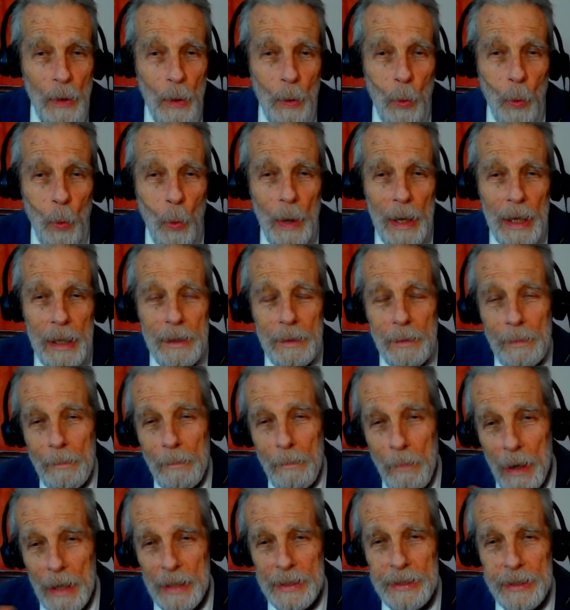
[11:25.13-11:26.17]
when
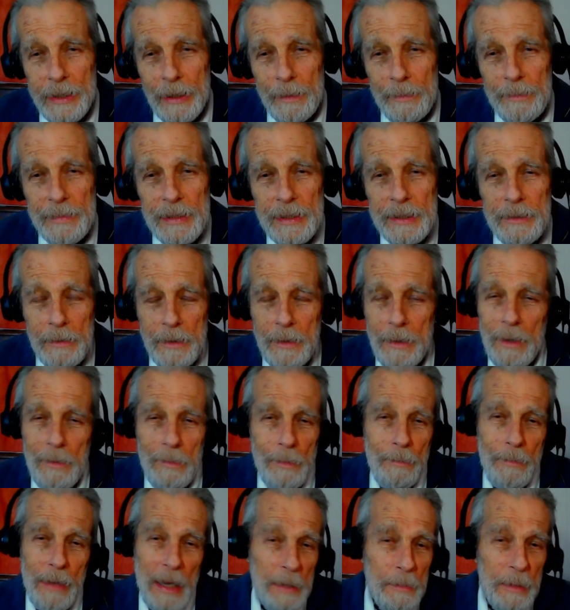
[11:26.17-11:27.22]
Muslims,
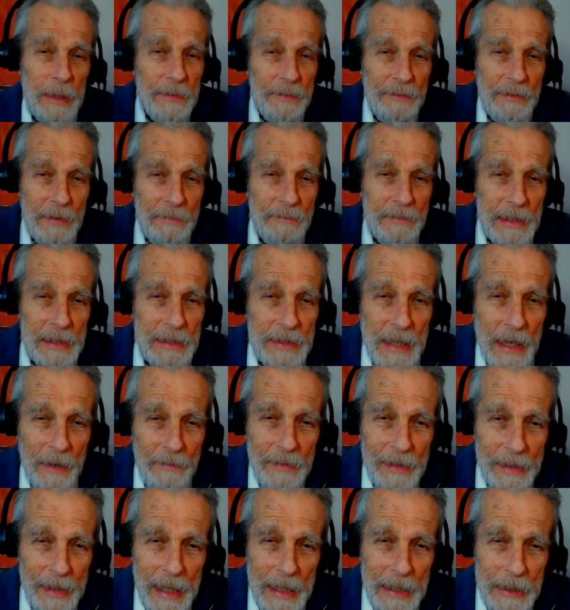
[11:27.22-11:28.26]
maybe
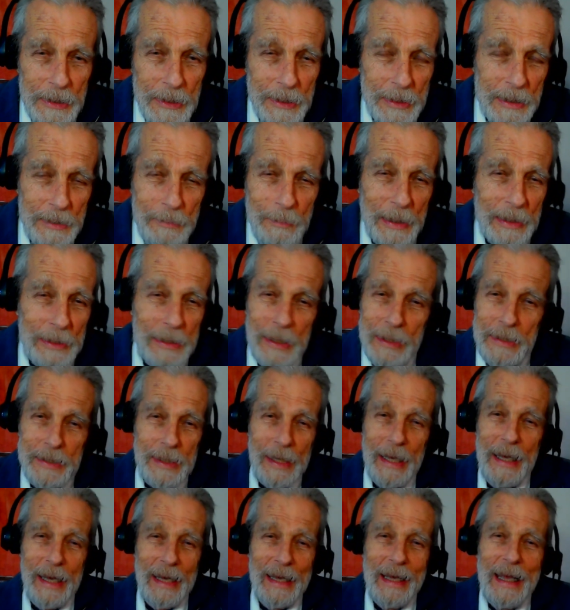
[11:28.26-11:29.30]
57 nations, because
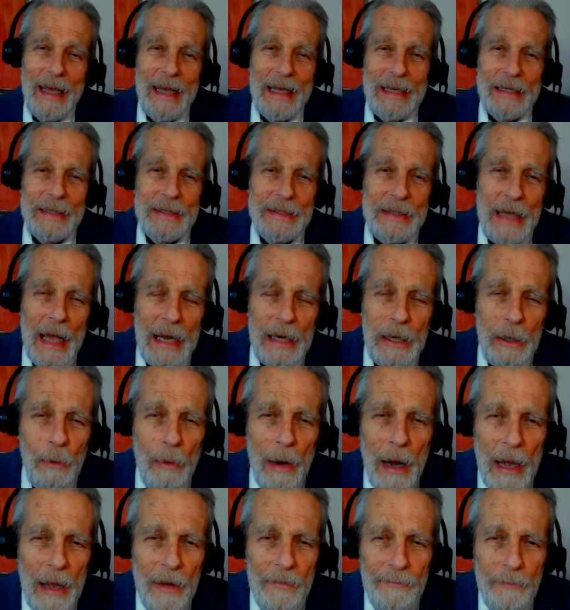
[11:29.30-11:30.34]

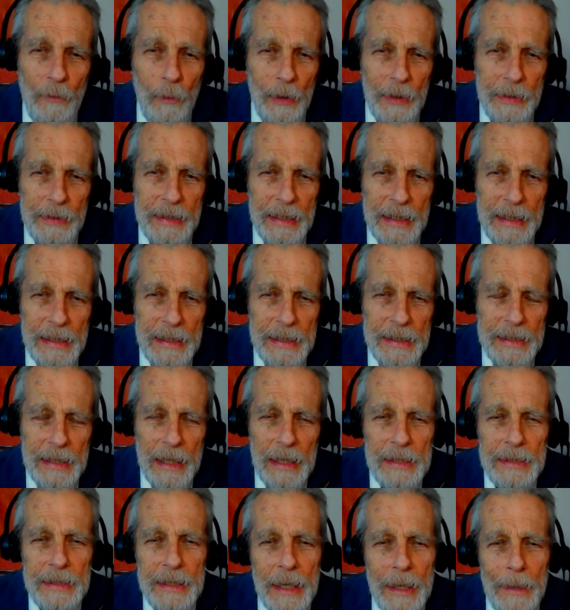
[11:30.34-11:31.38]
Zechariah 14
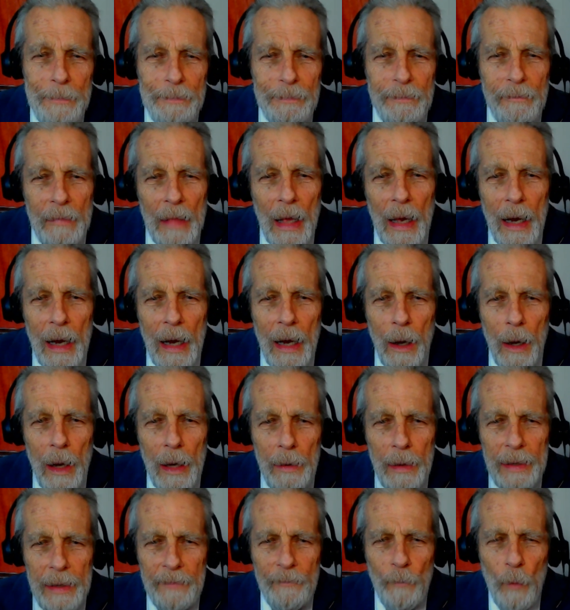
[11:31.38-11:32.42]
says
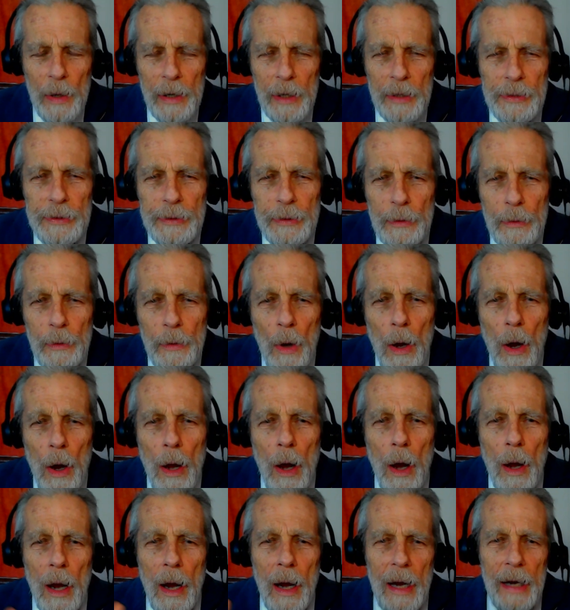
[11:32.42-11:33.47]
in 1 and 2,
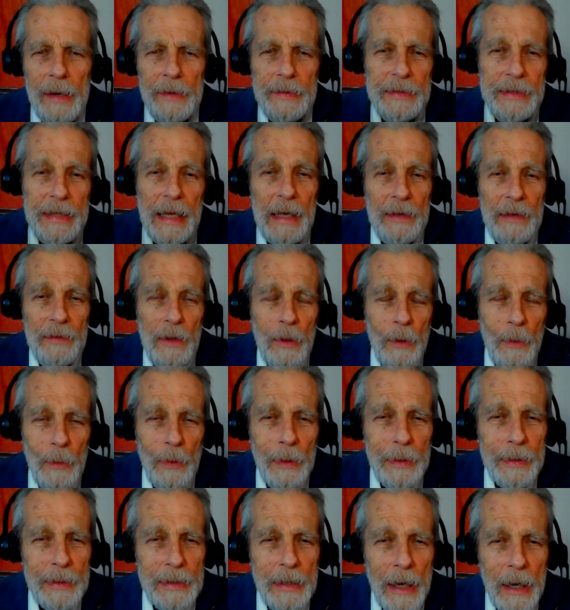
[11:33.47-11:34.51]
day of the
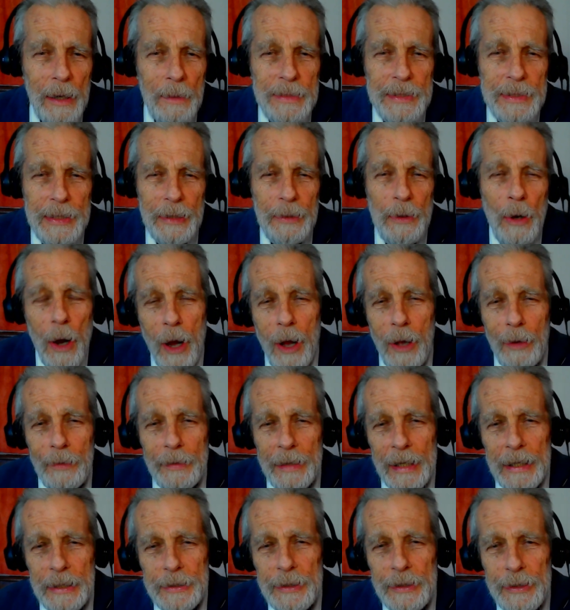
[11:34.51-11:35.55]
Lord comes, and all
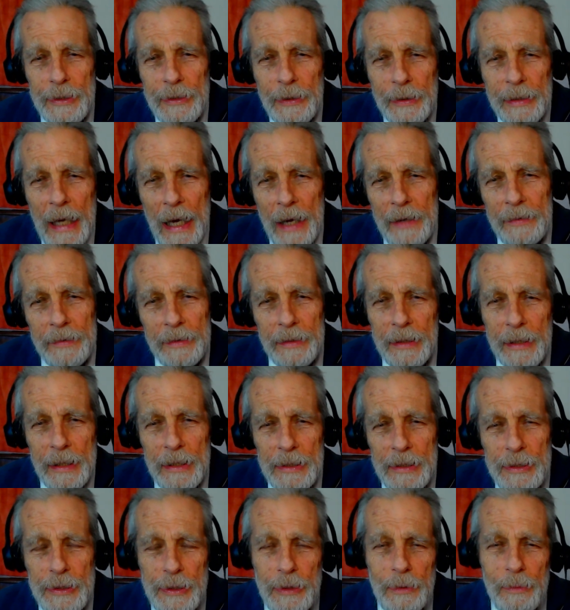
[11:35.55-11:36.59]
nations are gathered
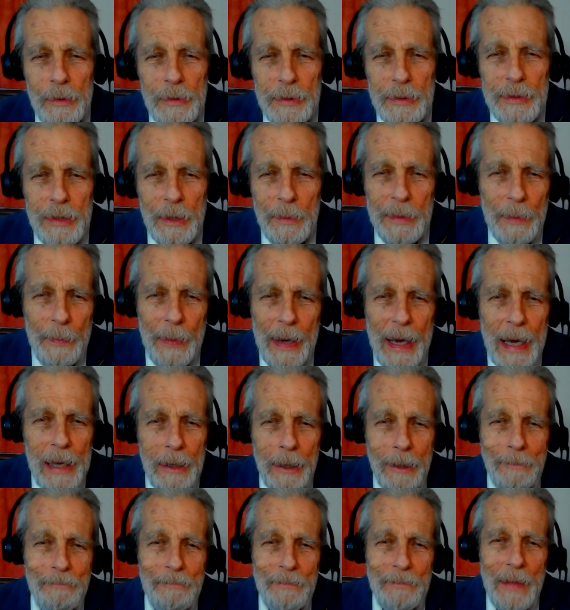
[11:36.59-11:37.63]
against Jerusalem to
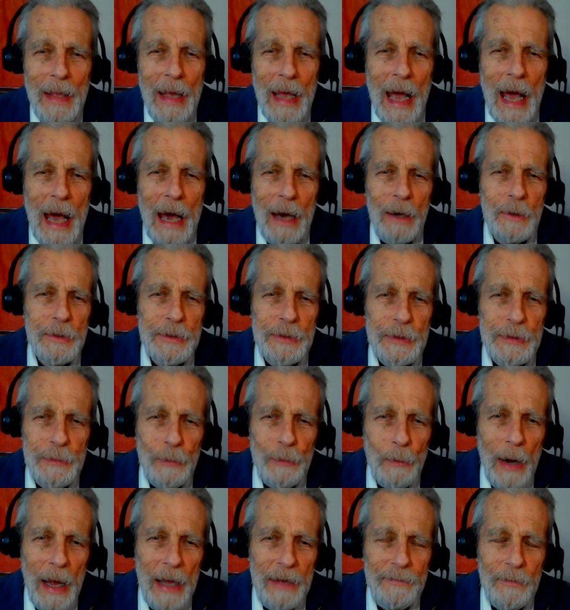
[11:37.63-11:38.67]
battle. Houses
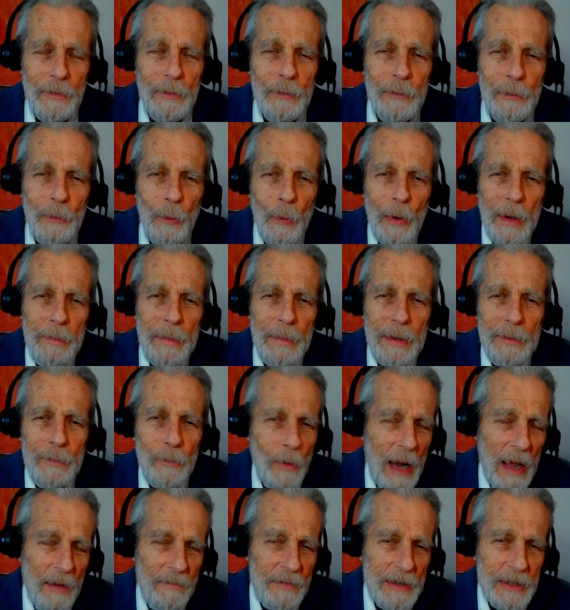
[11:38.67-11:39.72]
rifled, women
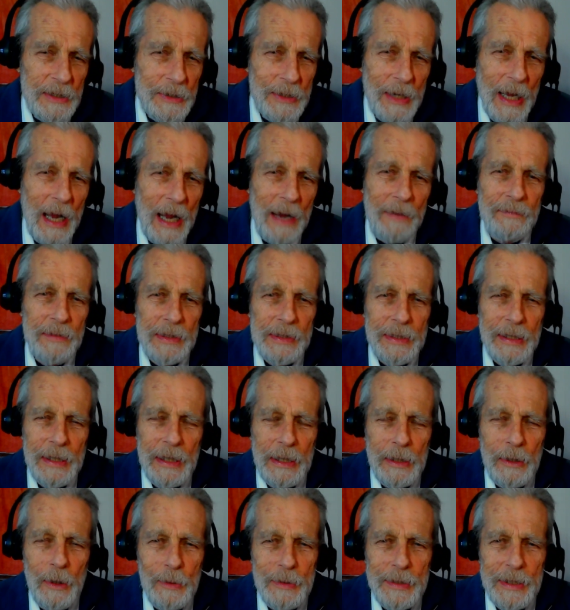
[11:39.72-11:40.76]
ravished, half the
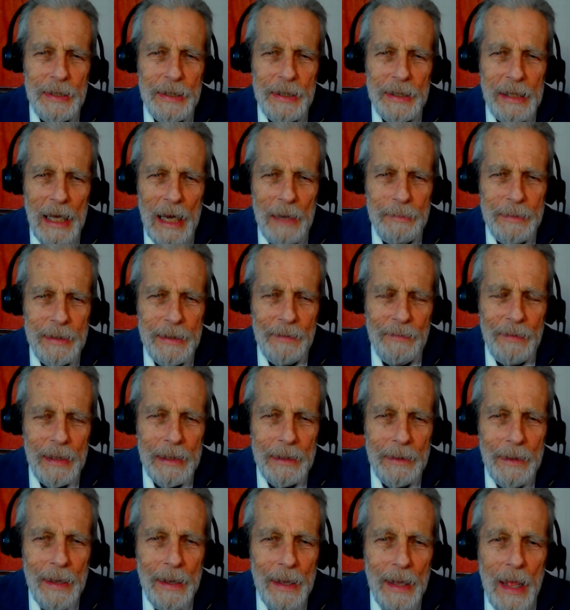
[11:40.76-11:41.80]
city goes into
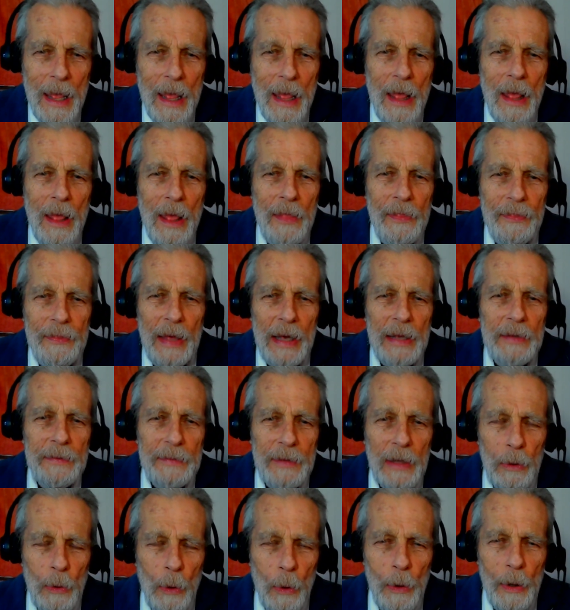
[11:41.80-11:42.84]
captivity. Then
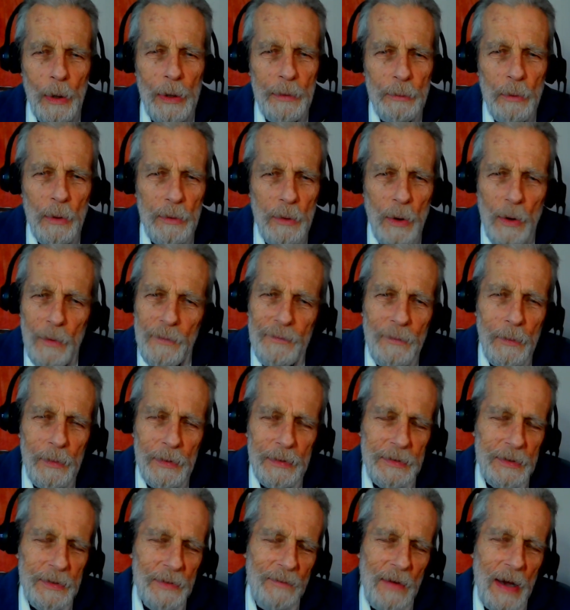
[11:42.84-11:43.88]
the Lord will go
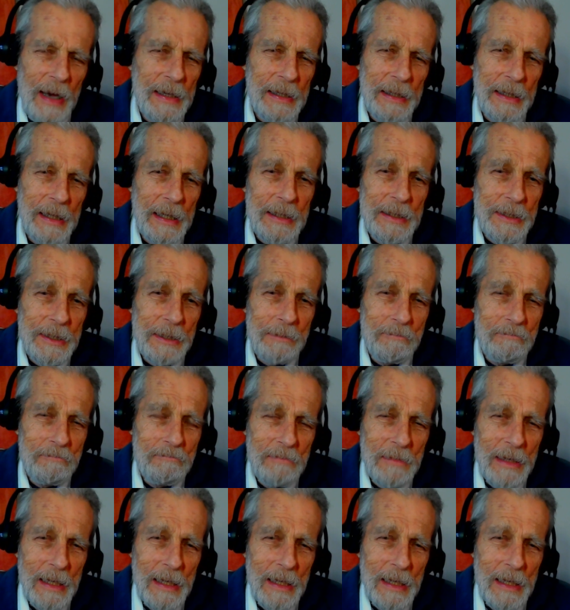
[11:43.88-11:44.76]
forth to fight against them.